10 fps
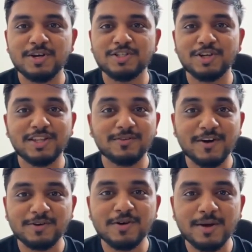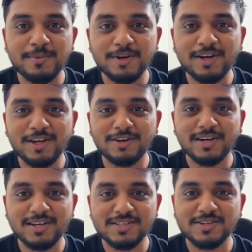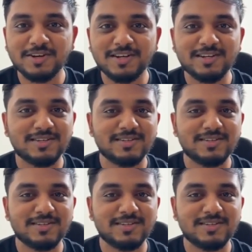join the Waku community on our Discord.